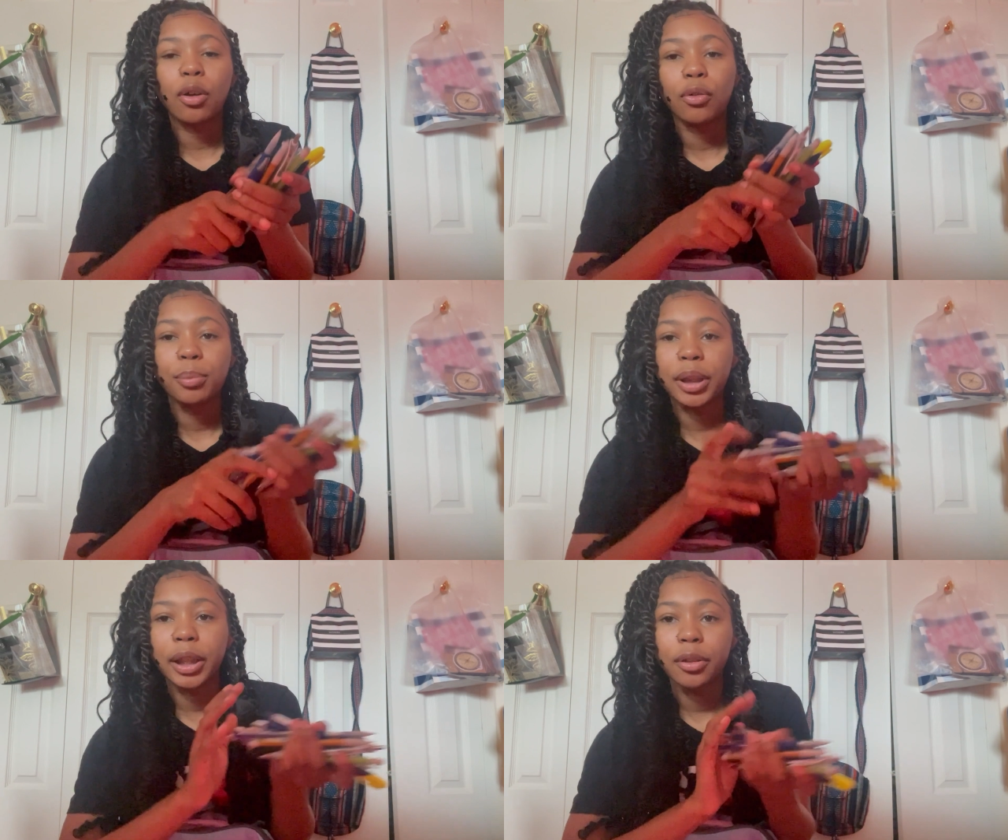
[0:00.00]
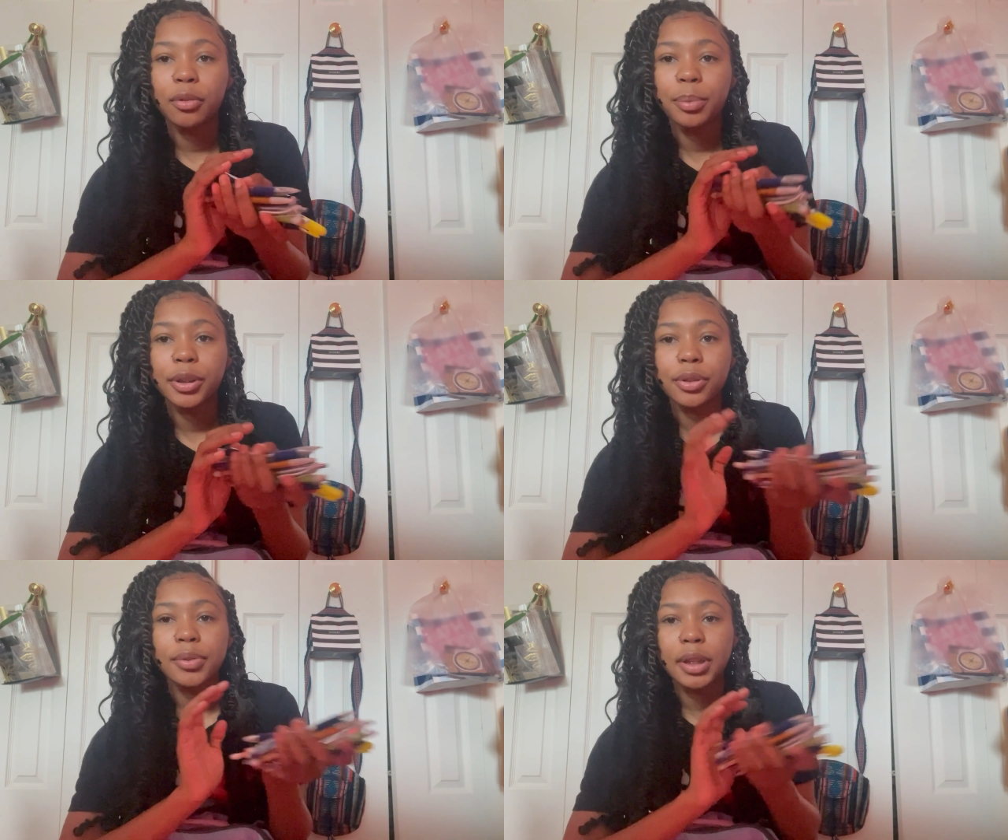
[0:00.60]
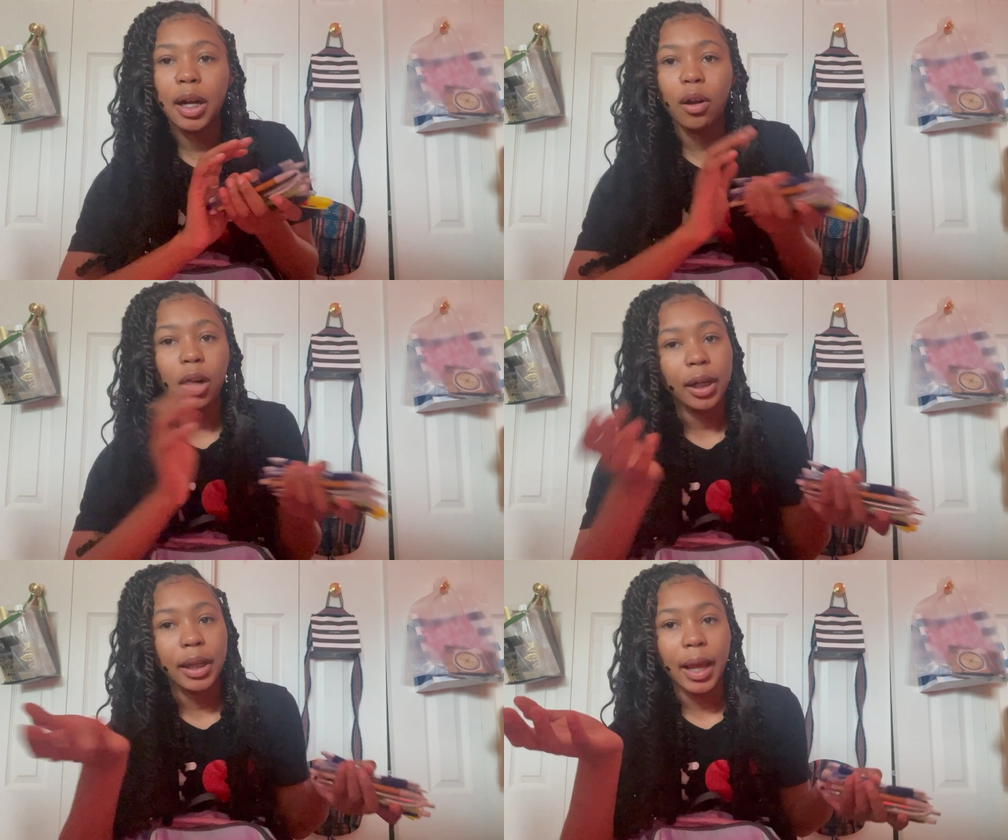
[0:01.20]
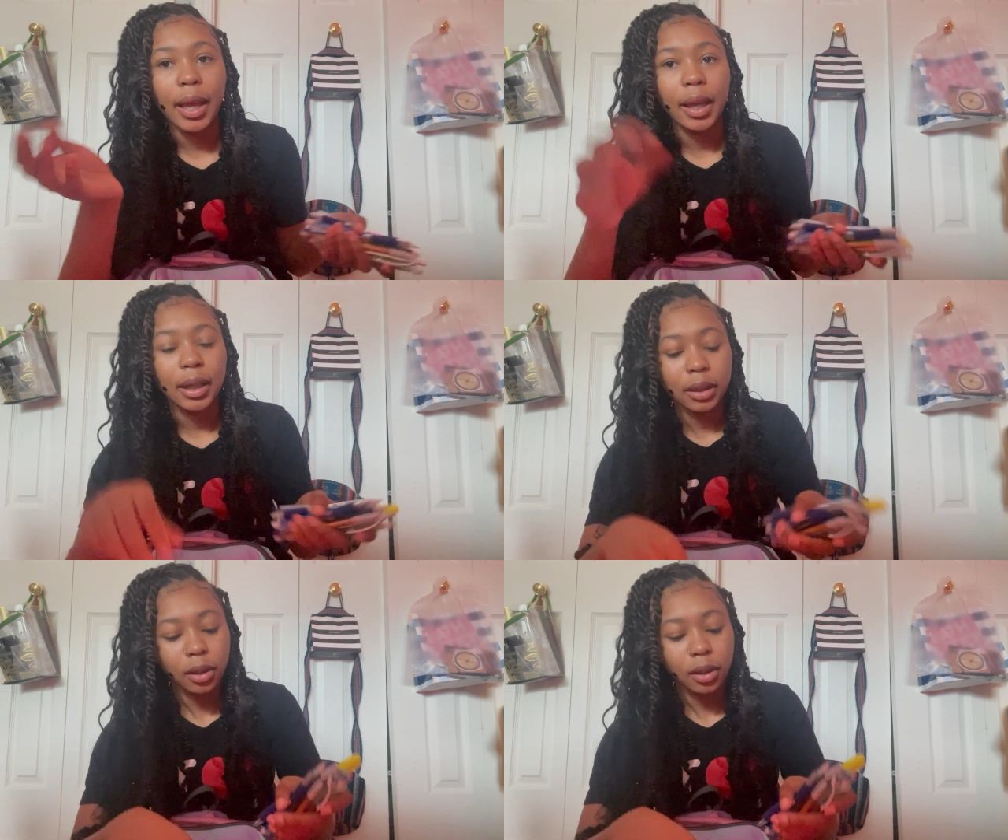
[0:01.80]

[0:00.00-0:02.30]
old mechanical pencils that I already had.